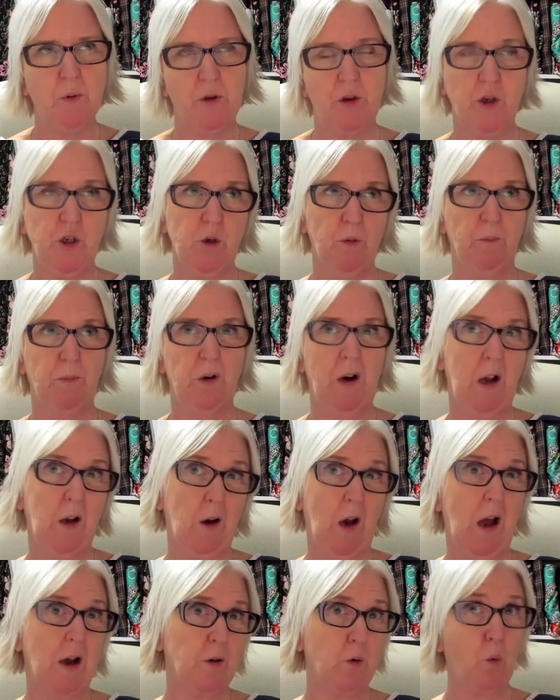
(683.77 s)
But the
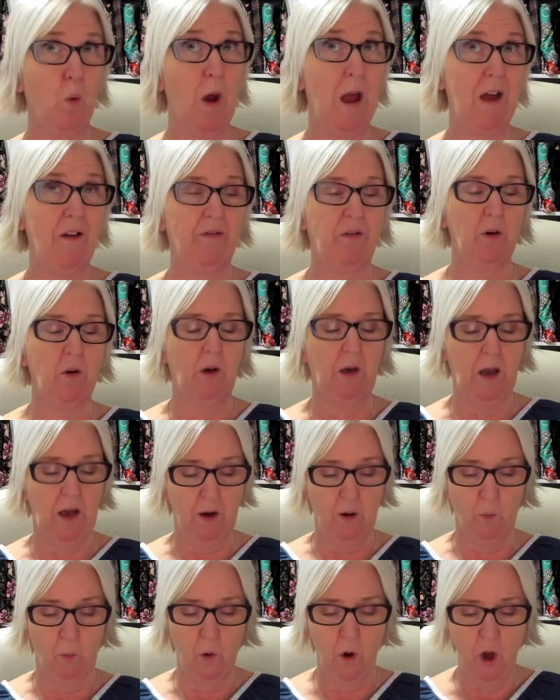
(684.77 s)
jumper I'd wear for
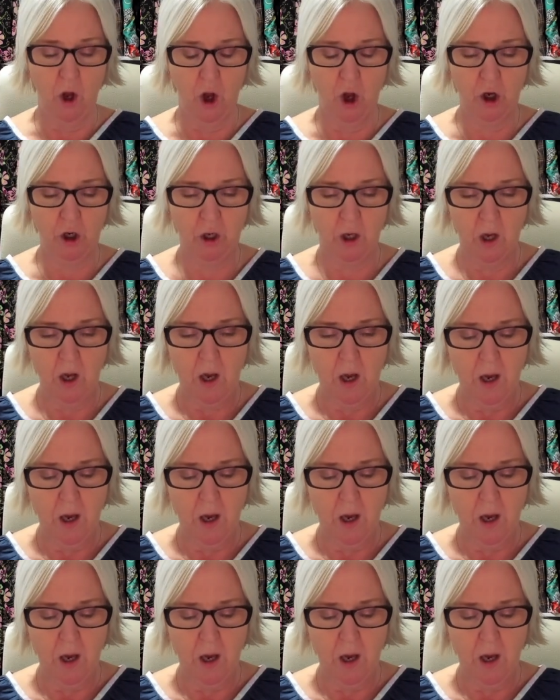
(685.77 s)
kind of work.